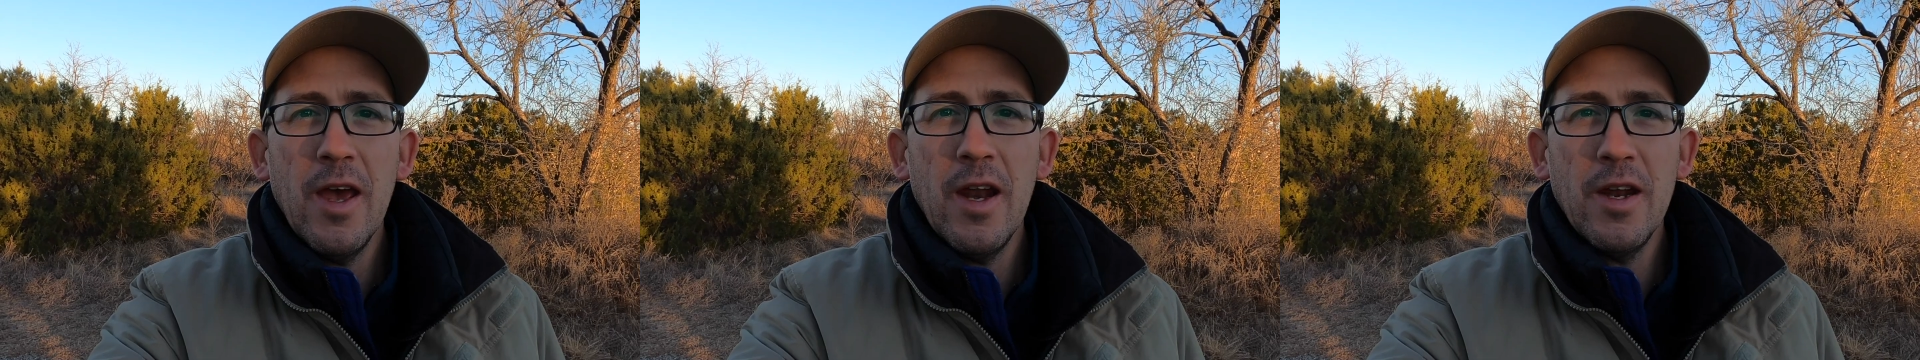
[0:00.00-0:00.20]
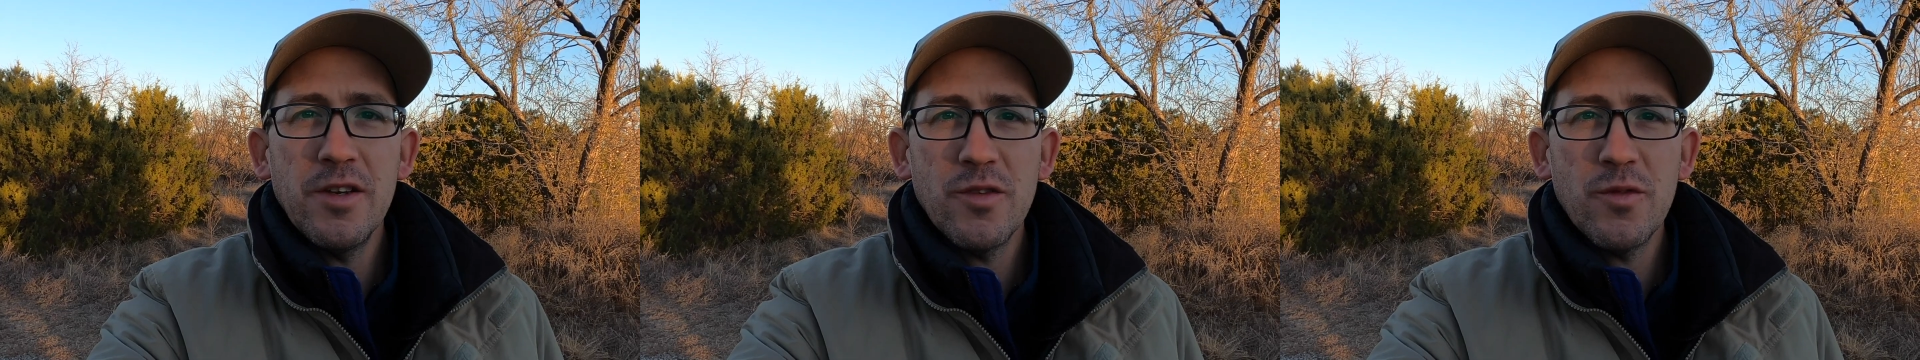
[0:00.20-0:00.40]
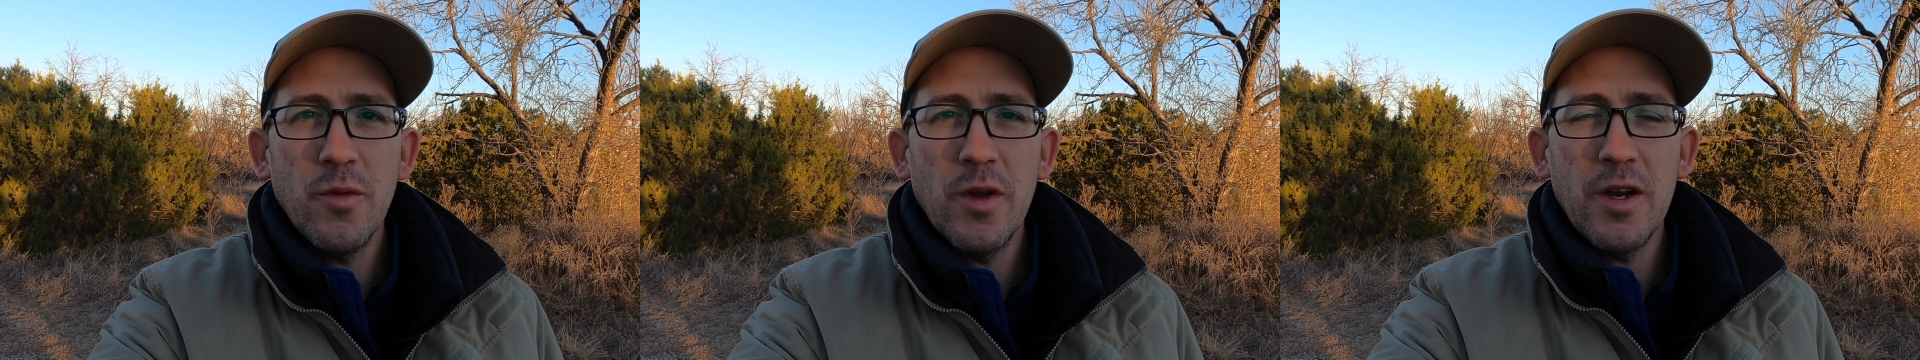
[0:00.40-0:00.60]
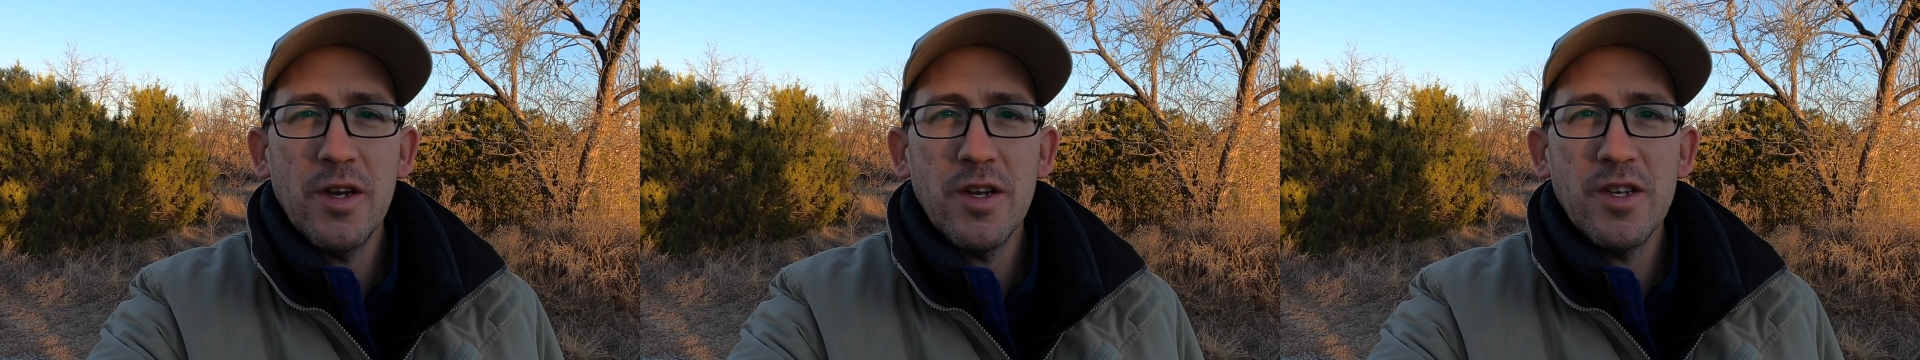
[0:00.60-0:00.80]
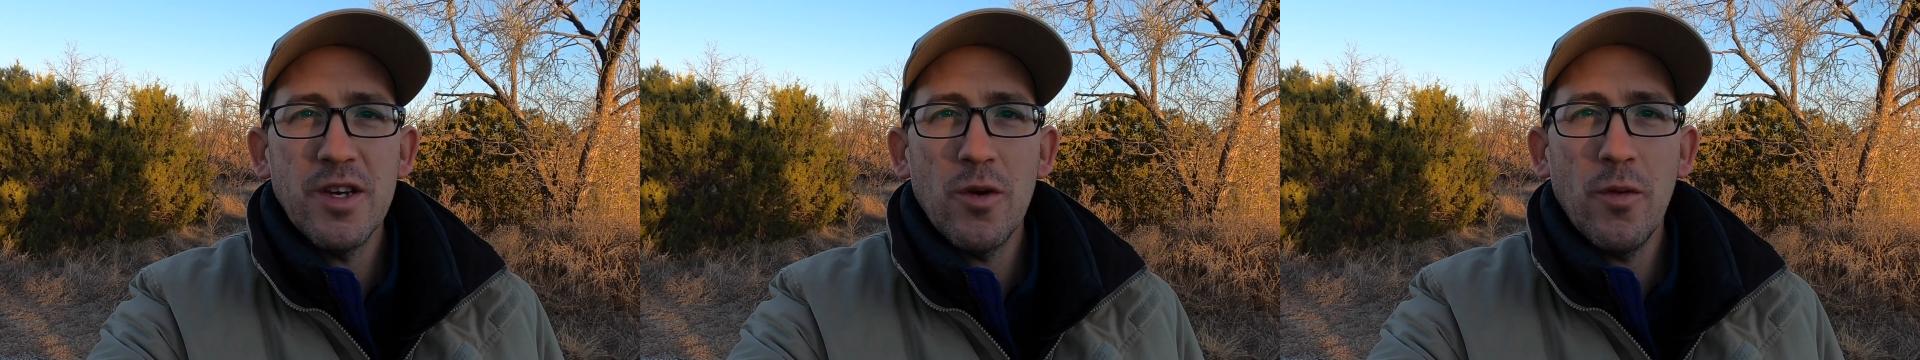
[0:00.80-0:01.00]
and I just wanted
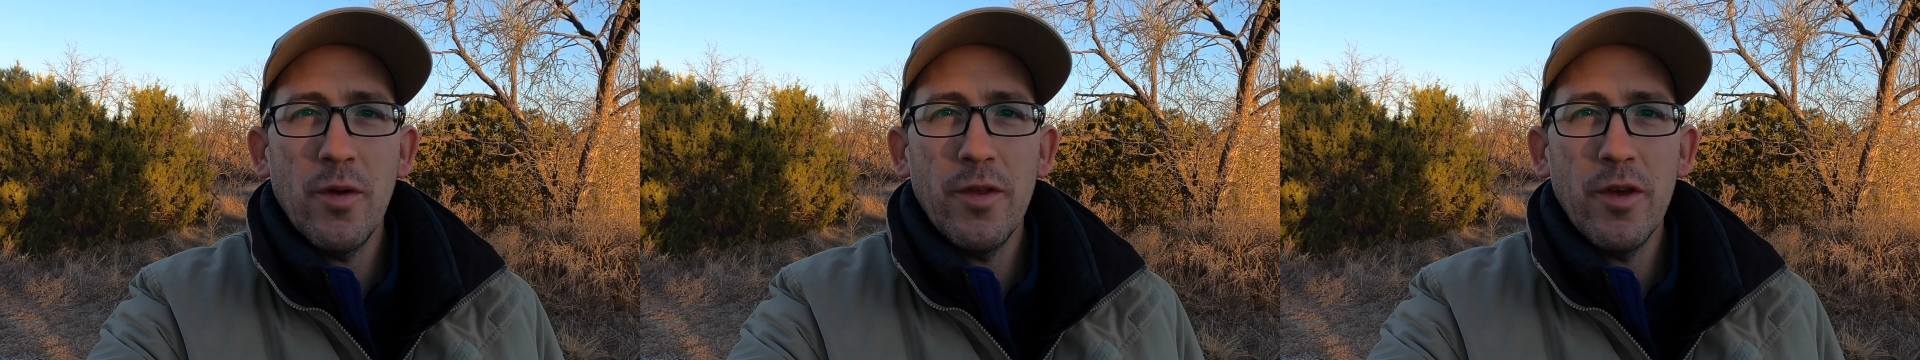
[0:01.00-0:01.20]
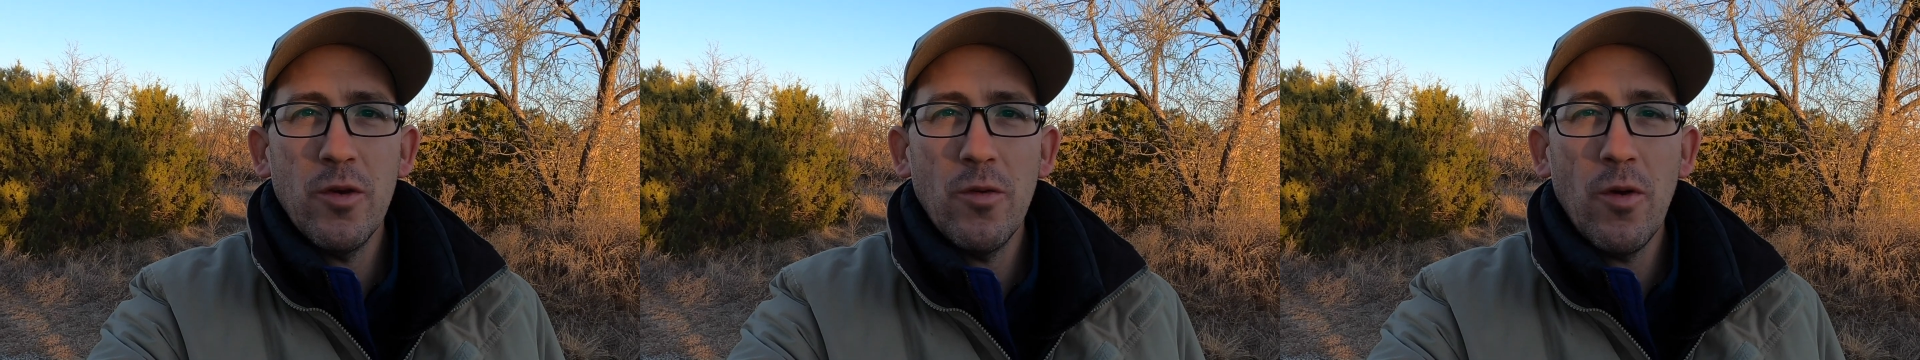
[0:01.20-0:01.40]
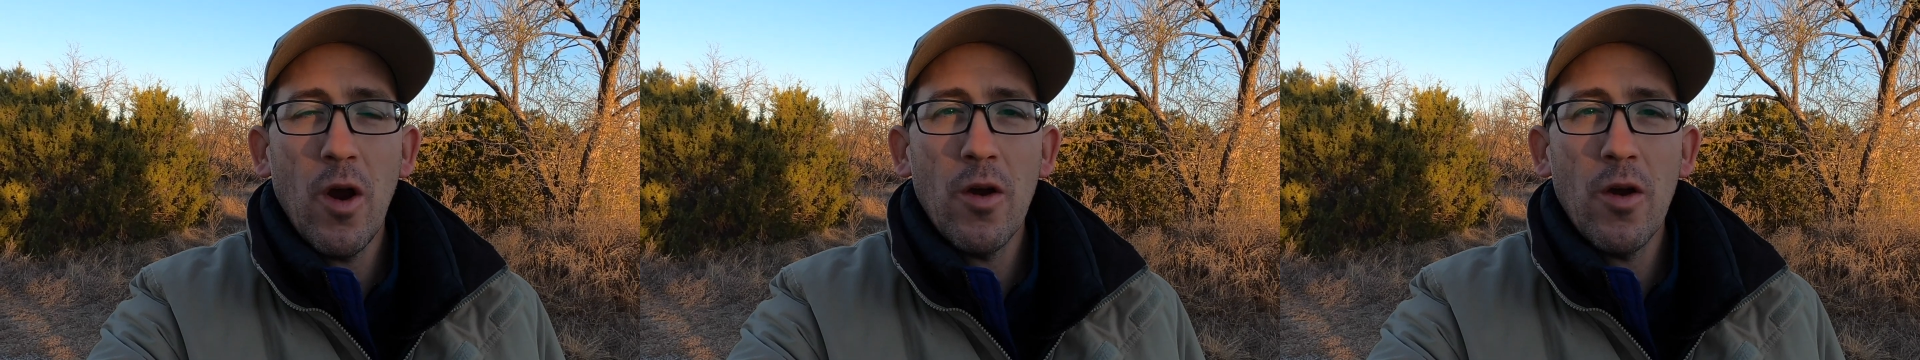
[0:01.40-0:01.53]
to share with you